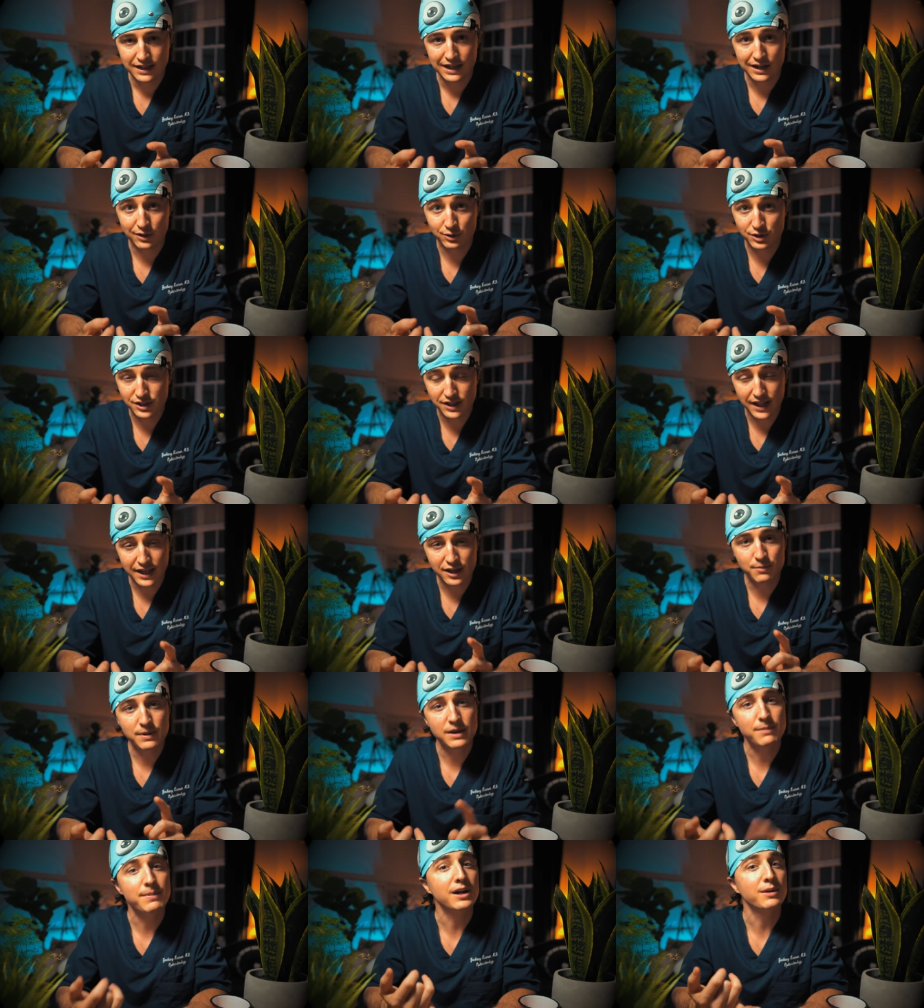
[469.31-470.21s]
It'll just let you
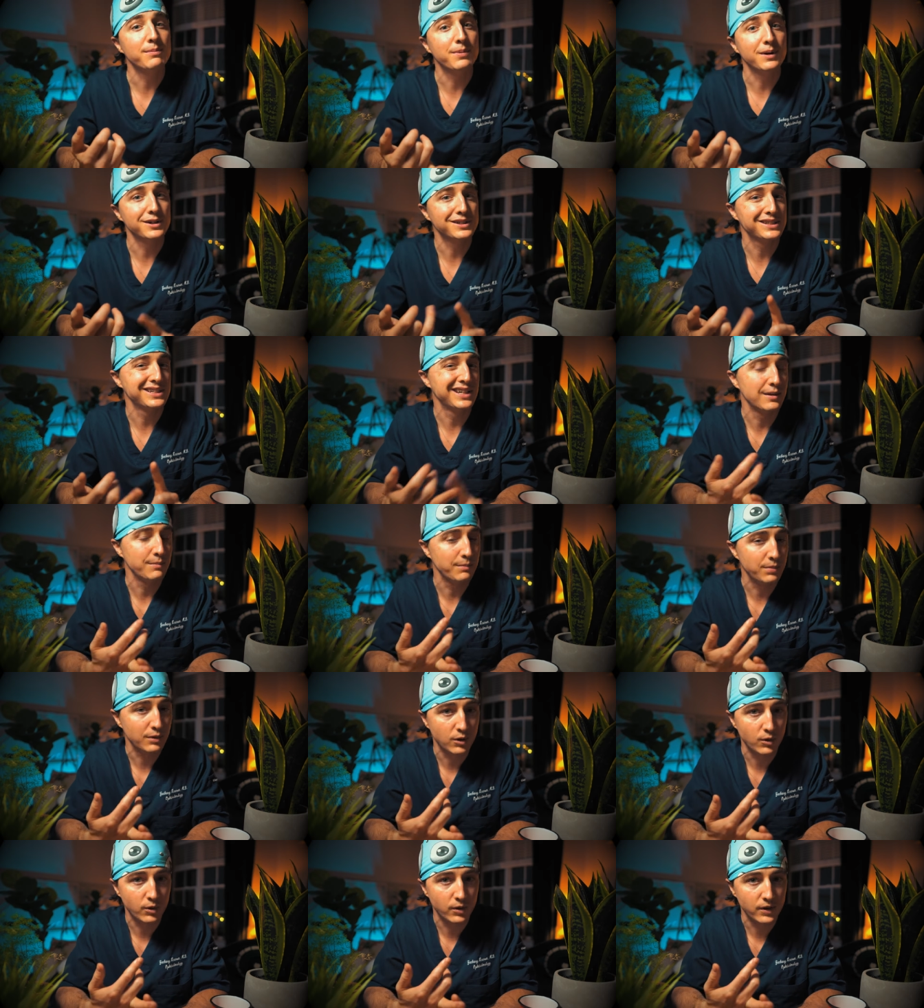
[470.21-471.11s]
be a better person,
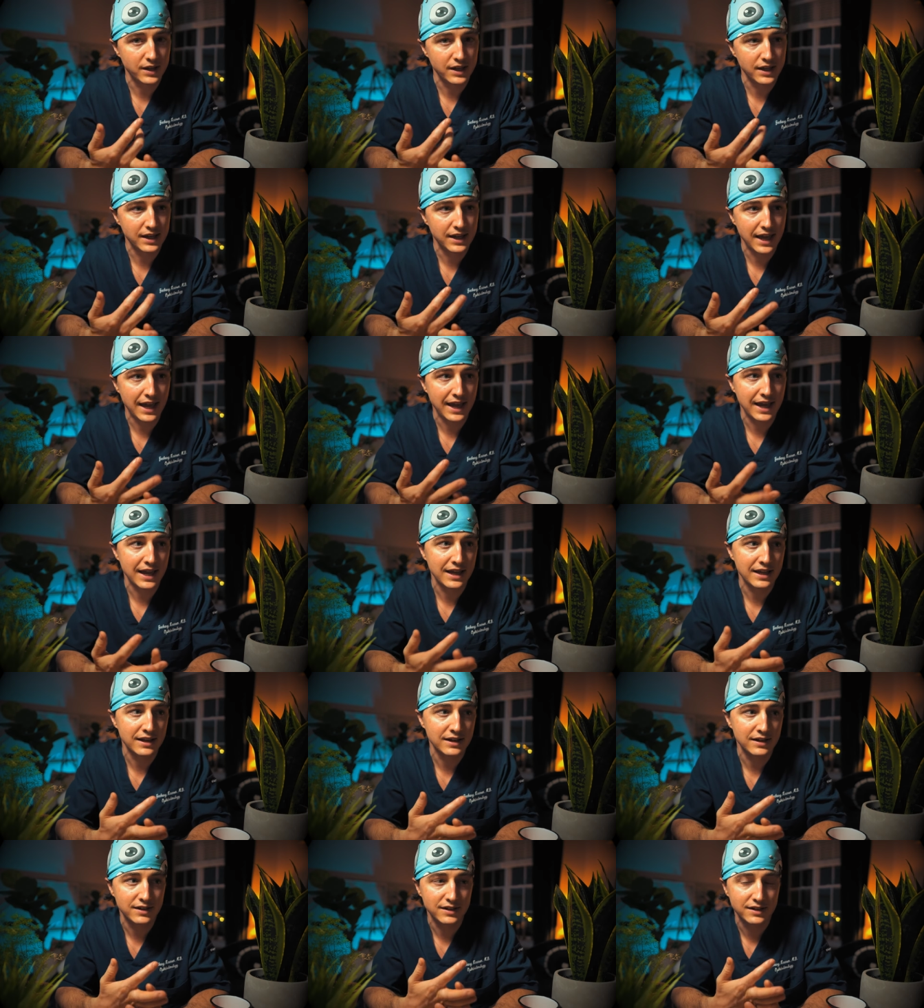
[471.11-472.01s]
employee,
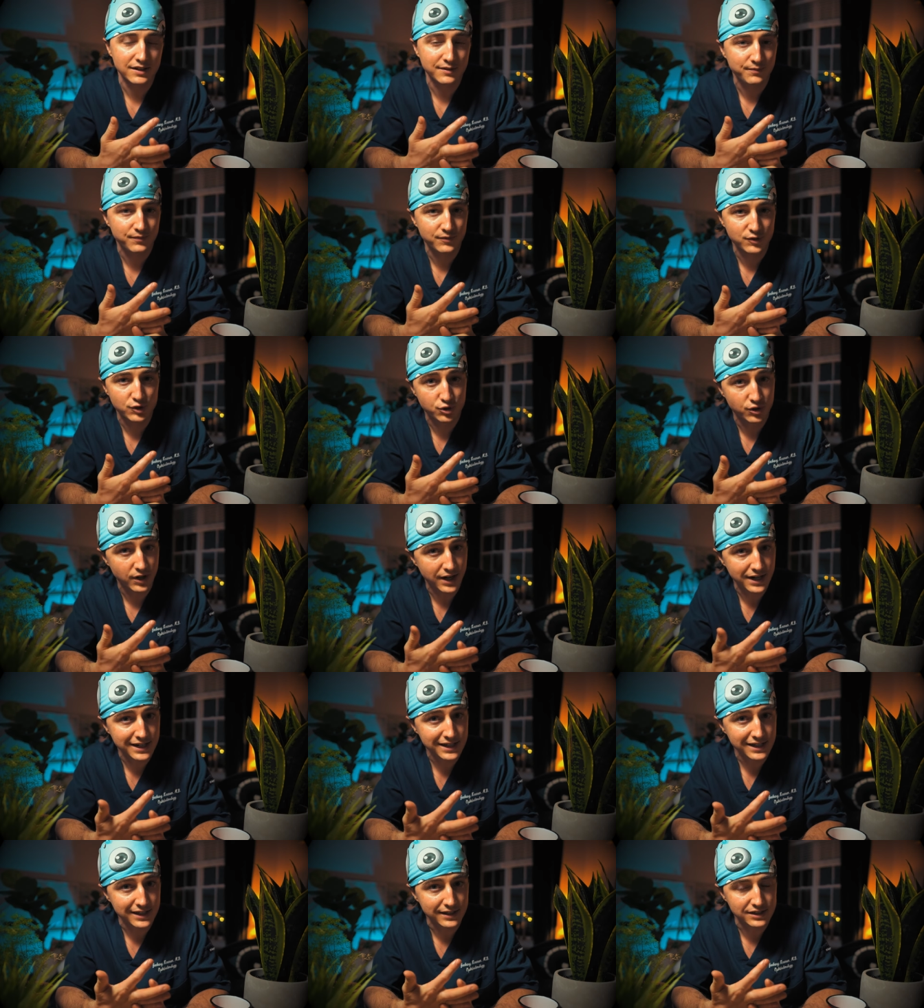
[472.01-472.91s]
and
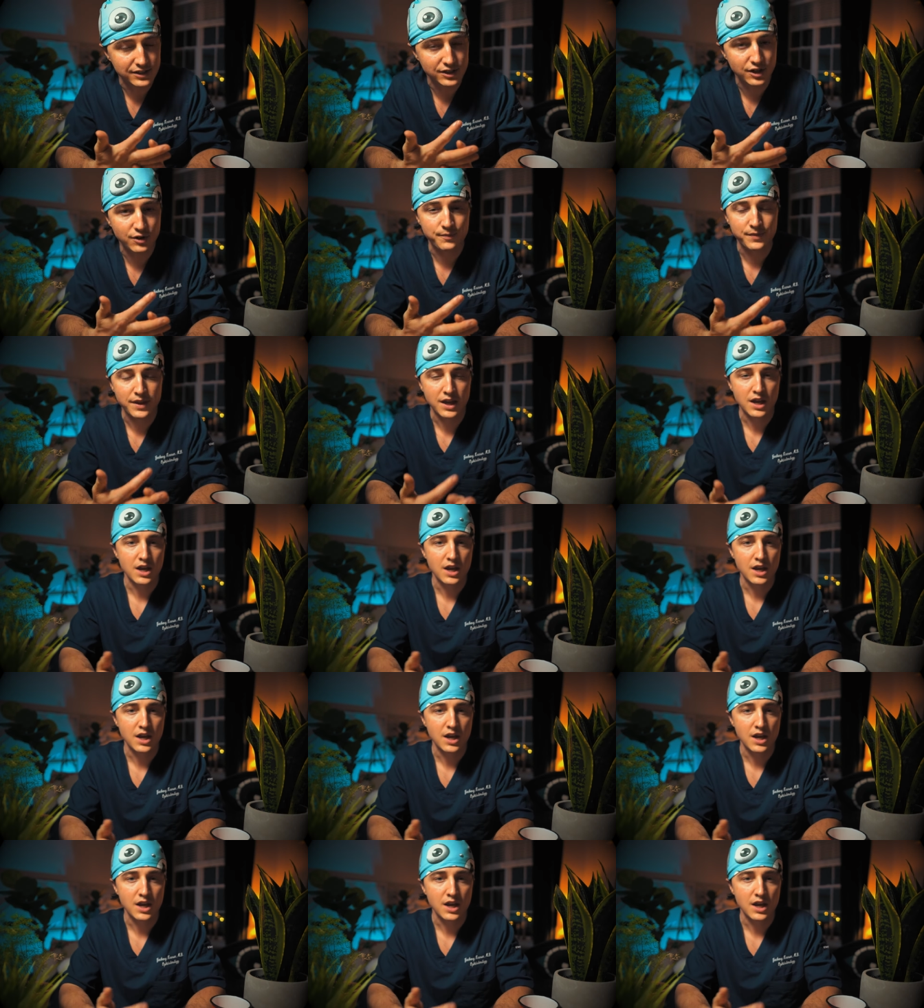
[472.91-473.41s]
trainee. So